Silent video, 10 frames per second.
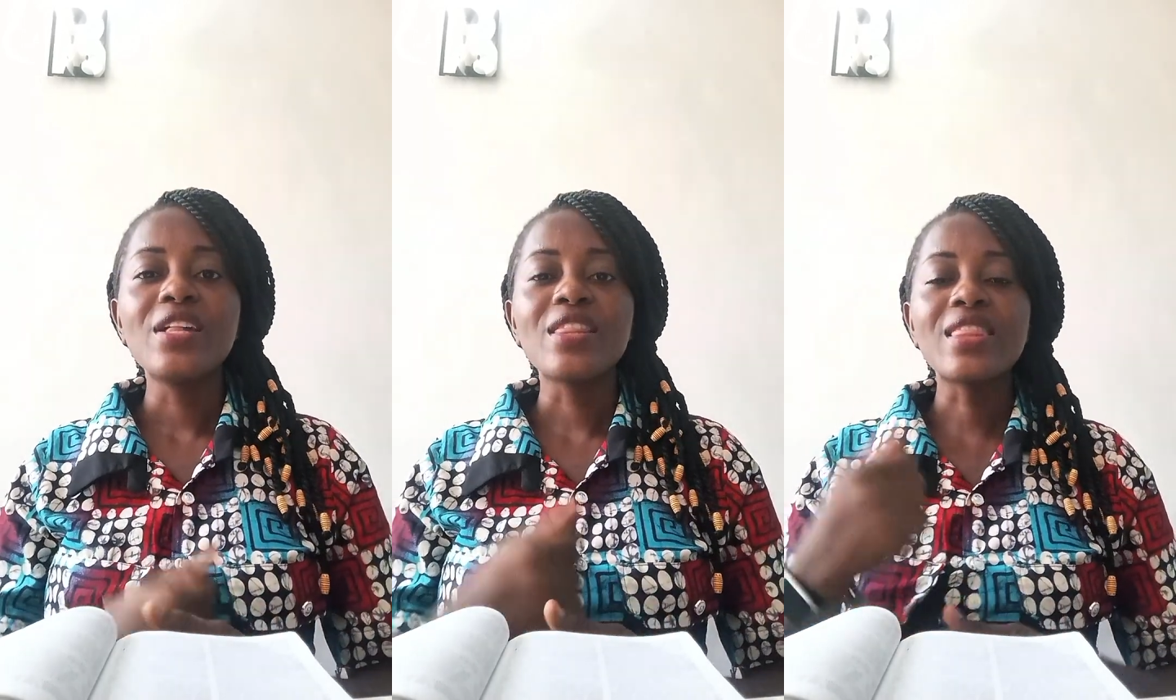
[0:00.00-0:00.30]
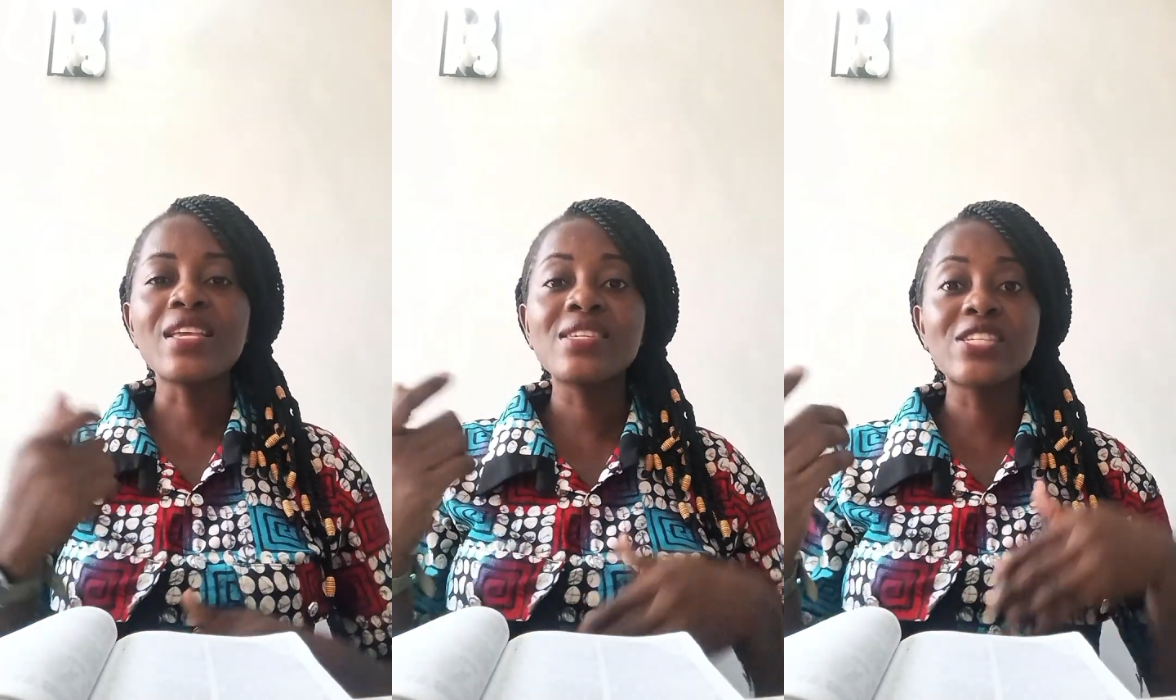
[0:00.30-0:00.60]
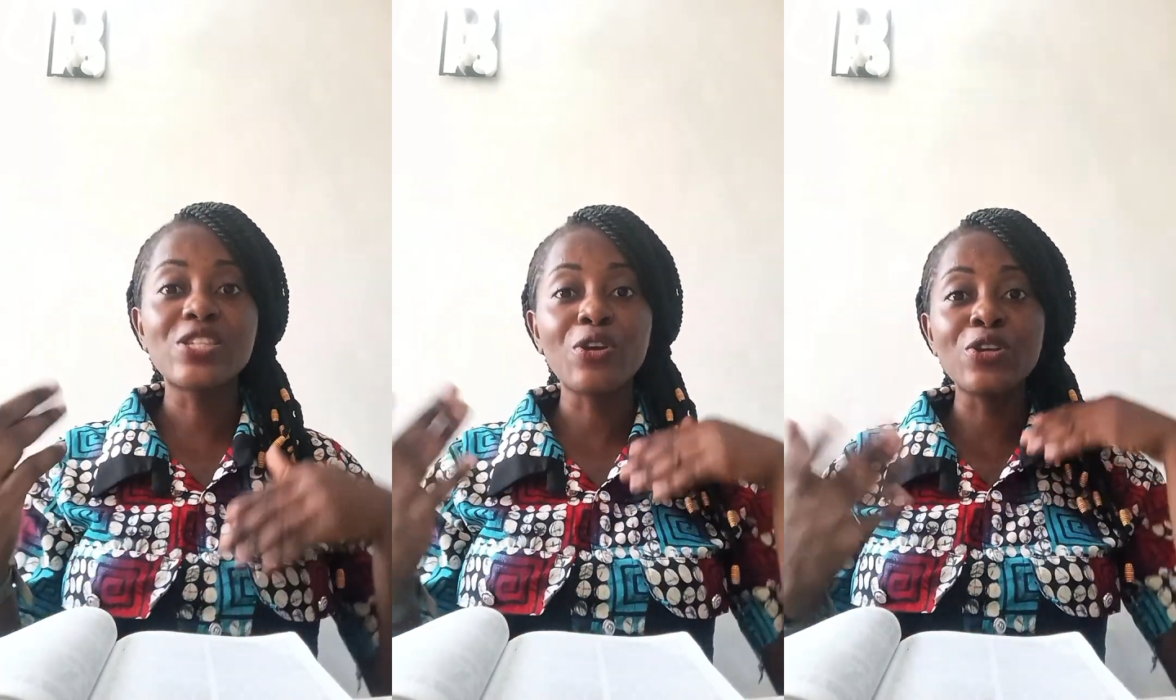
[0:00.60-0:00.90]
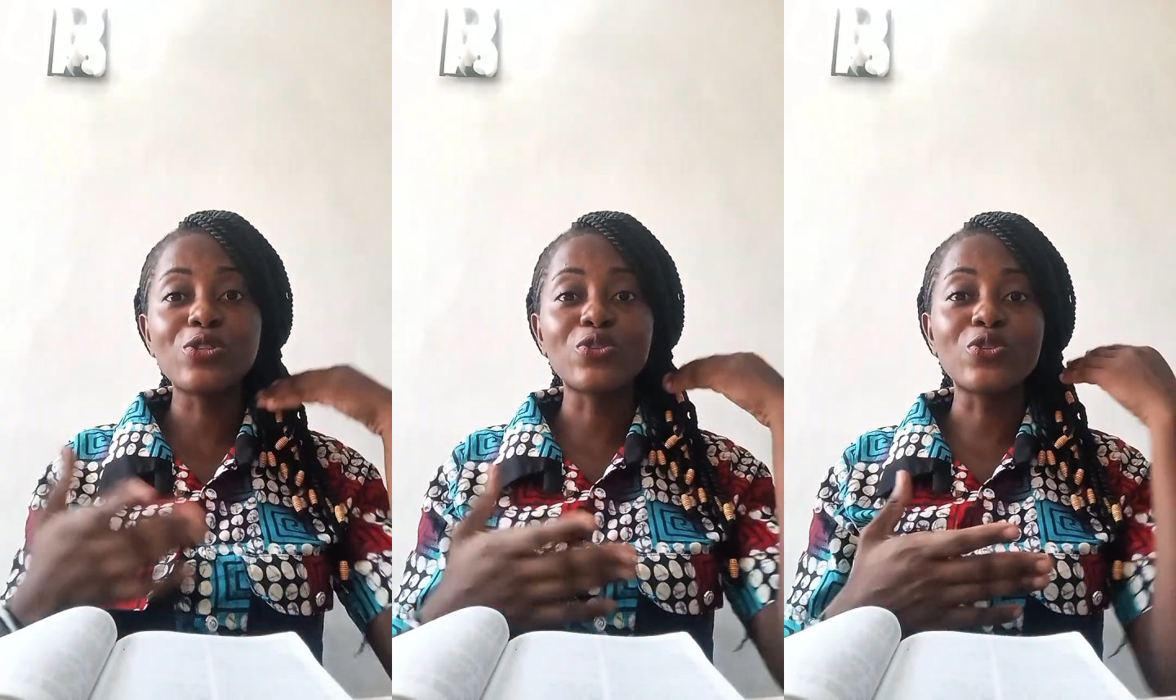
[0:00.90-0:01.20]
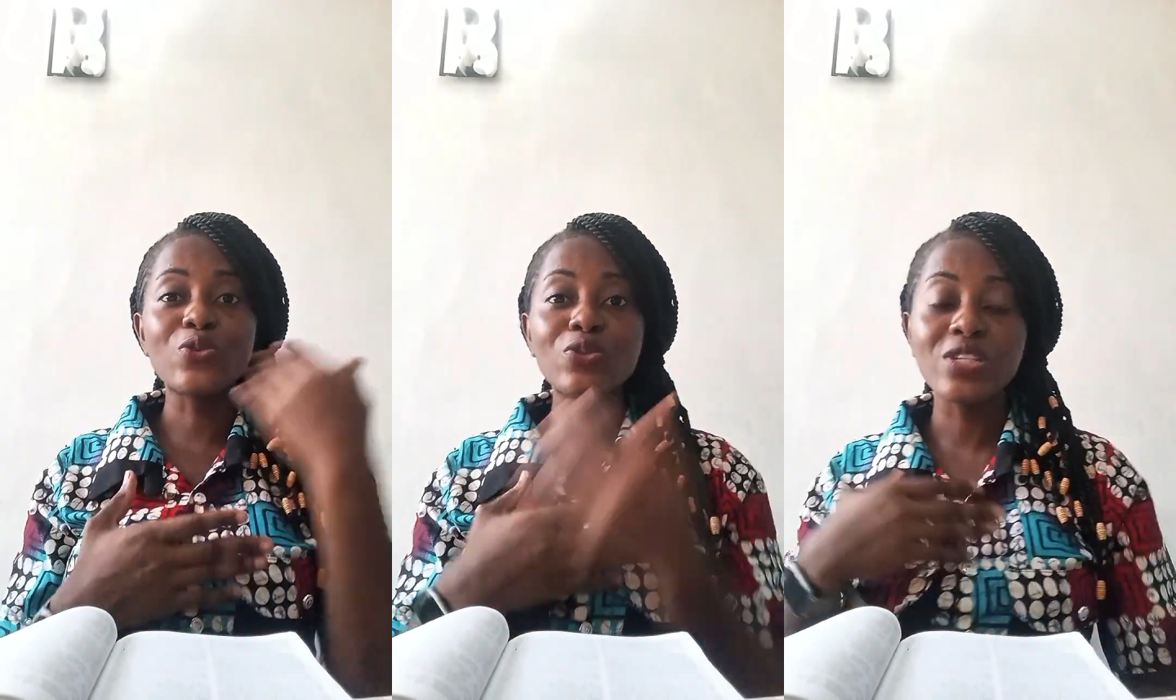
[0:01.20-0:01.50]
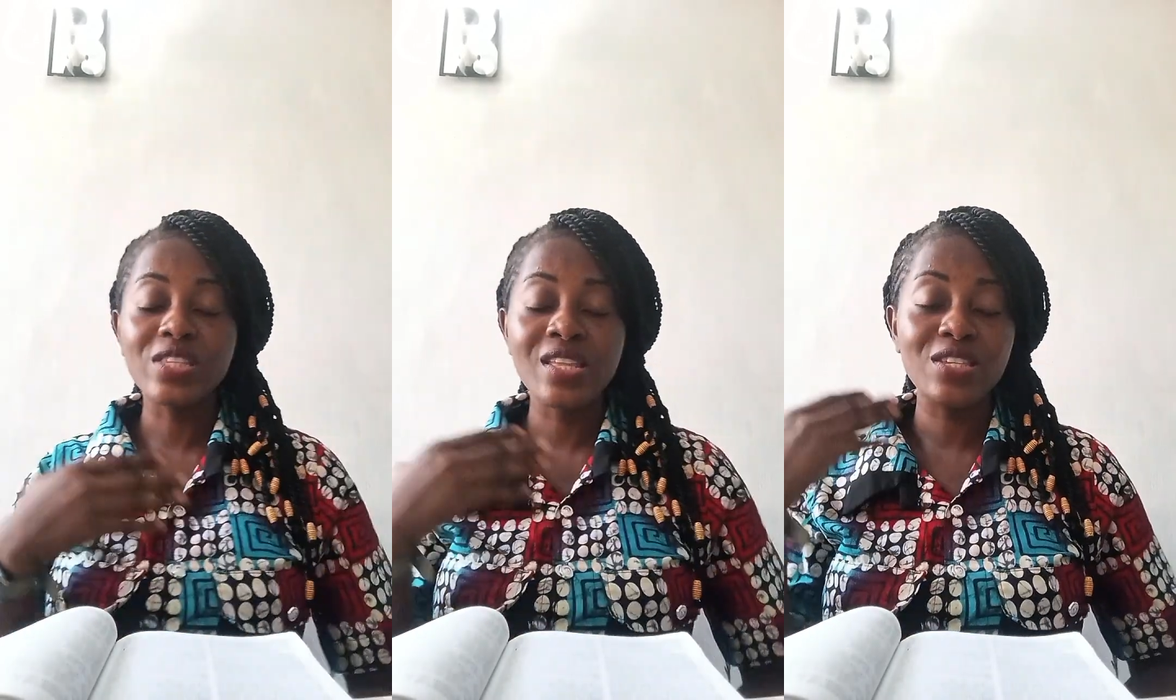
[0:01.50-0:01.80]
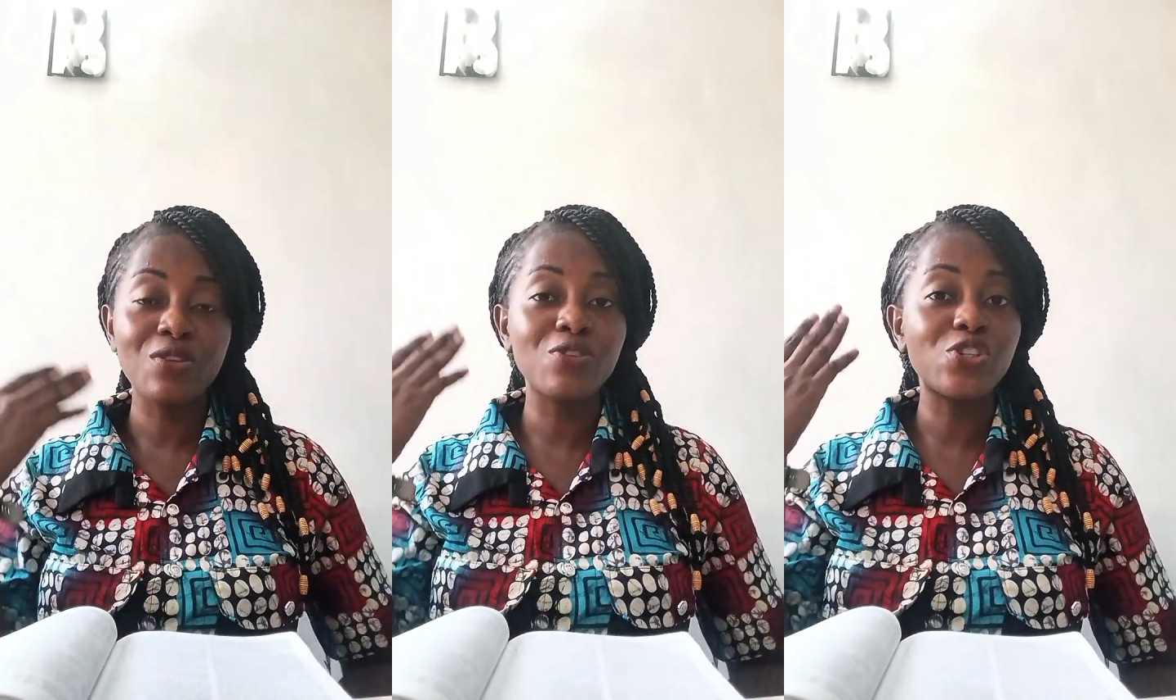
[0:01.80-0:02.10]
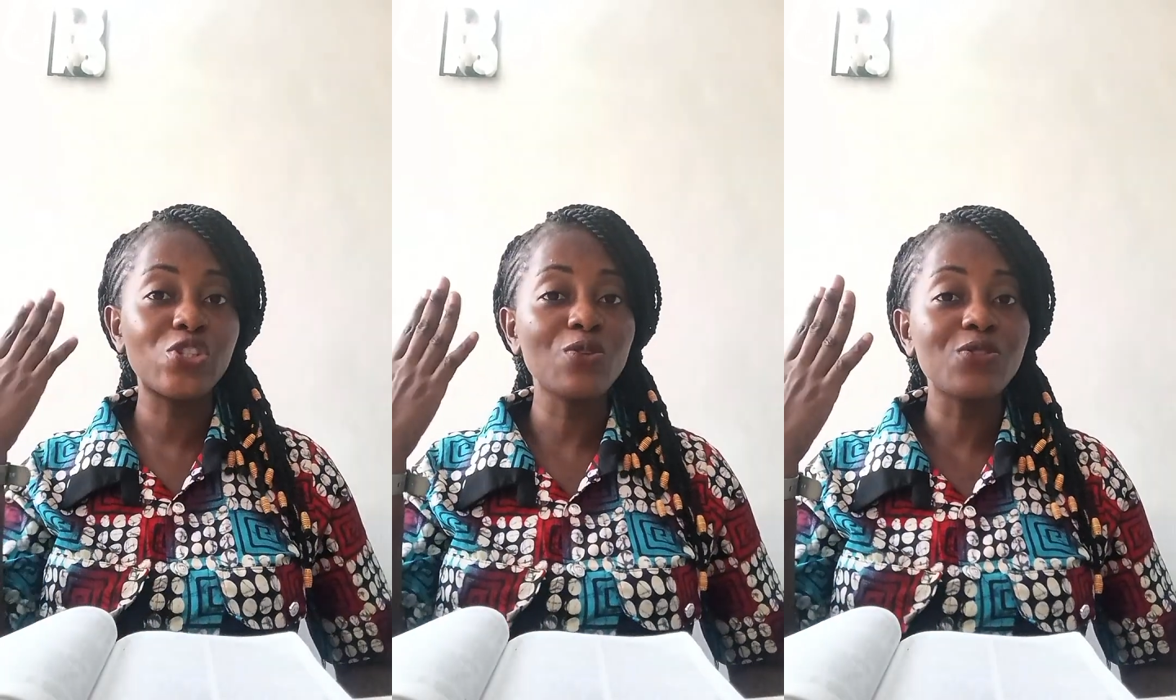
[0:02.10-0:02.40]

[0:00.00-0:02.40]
the things he's going to do, the things he's going to show